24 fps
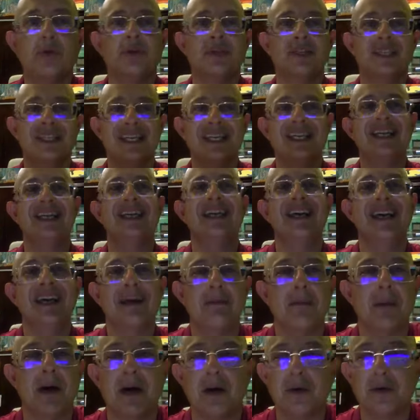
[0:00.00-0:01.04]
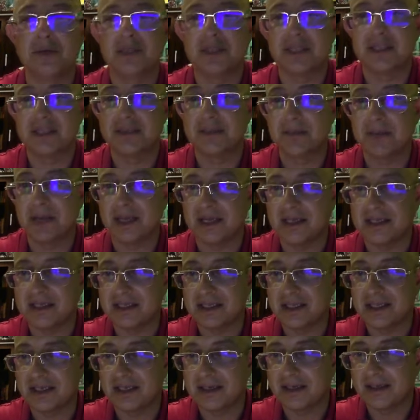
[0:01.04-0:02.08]
think about this
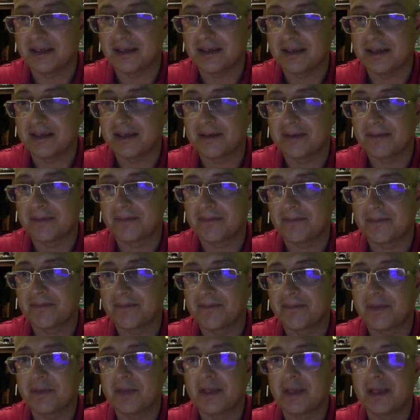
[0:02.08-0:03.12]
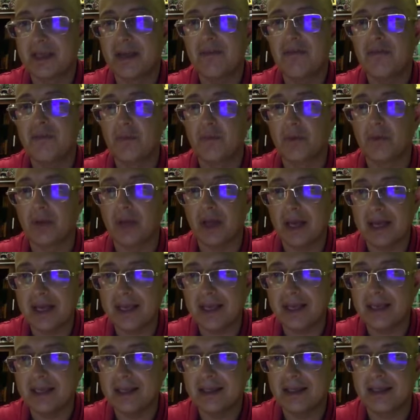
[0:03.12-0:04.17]
painting? If you
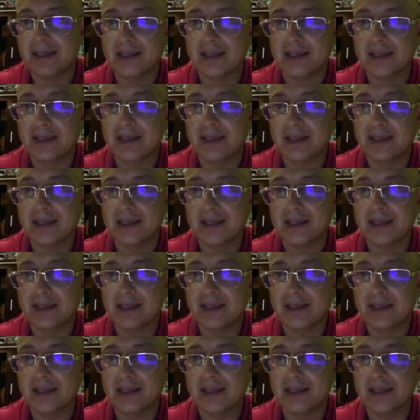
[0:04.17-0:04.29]
like it